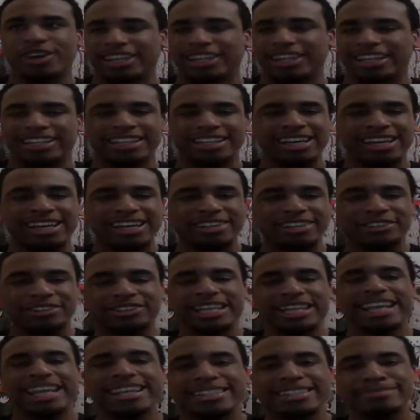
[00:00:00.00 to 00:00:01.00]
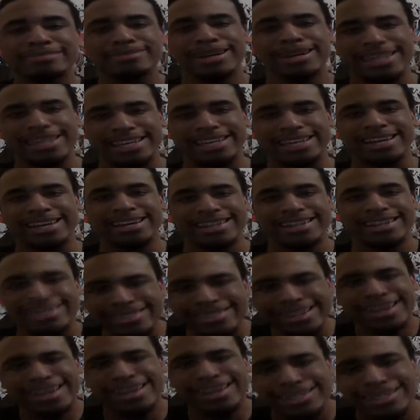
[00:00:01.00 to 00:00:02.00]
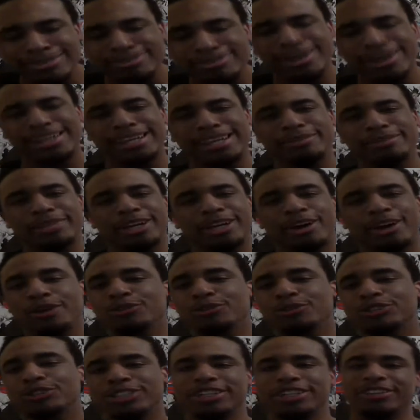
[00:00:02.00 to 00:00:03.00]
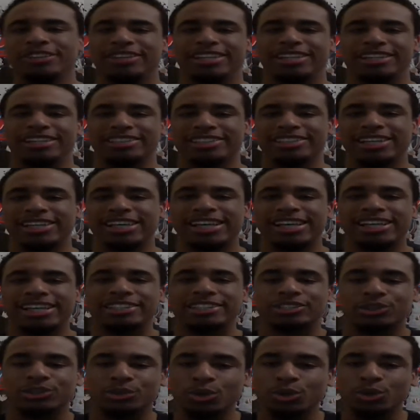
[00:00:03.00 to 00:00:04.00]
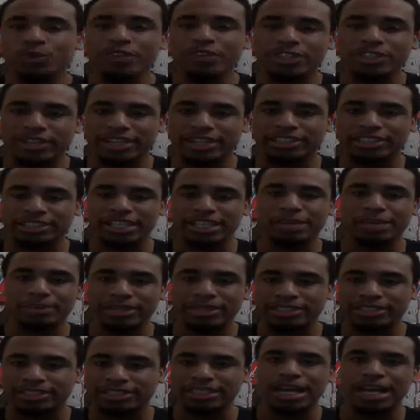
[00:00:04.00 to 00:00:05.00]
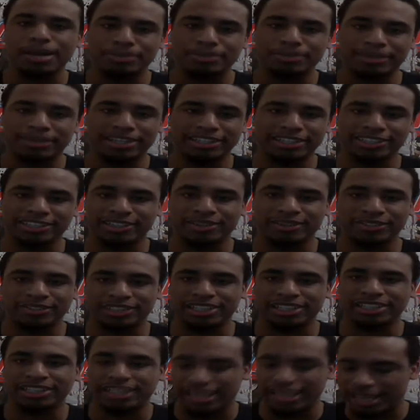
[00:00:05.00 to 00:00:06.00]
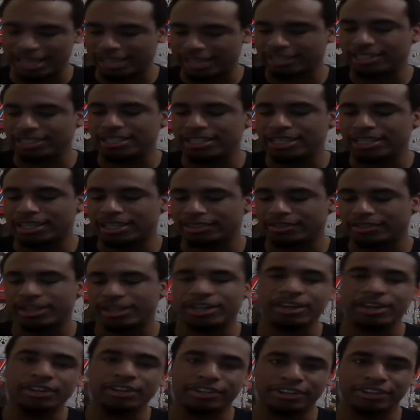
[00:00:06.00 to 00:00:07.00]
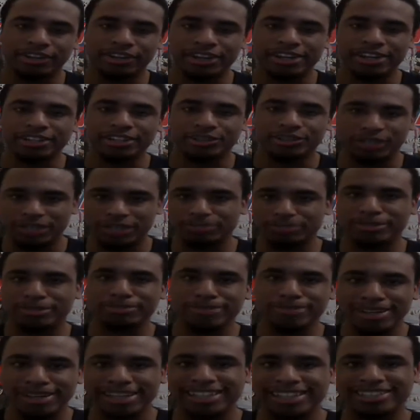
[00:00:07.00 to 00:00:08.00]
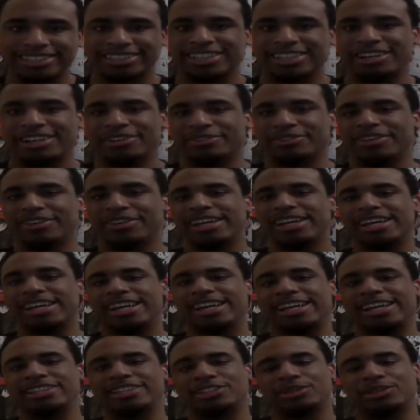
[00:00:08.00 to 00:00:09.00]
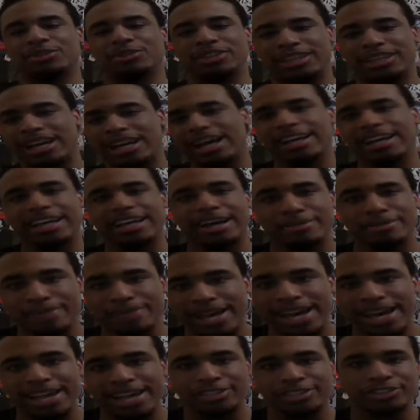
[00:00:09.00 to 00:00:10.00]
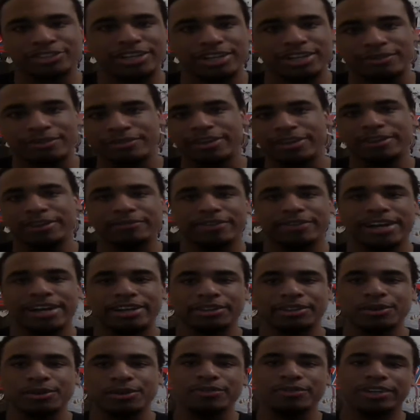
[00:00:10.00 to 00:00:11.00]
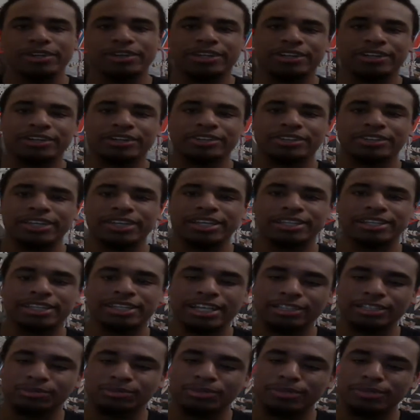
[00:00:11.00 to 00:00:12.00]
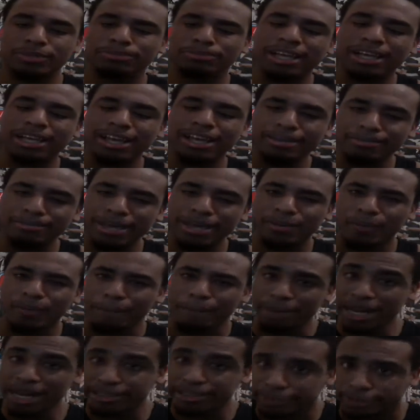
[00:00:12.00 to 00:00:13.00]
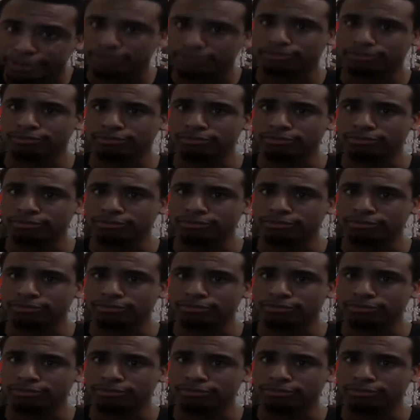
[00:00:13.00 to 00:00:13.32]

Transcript: Like, they're taking his money. I'm like, are you serious? And so Luffy tried to step in and stop this. All of a sudden, he's like, actually, you got the right color. So give him his money and stuff. And so then the guy got mad, tried to freaking fight Luffy and everything. And that's when blind man went, base!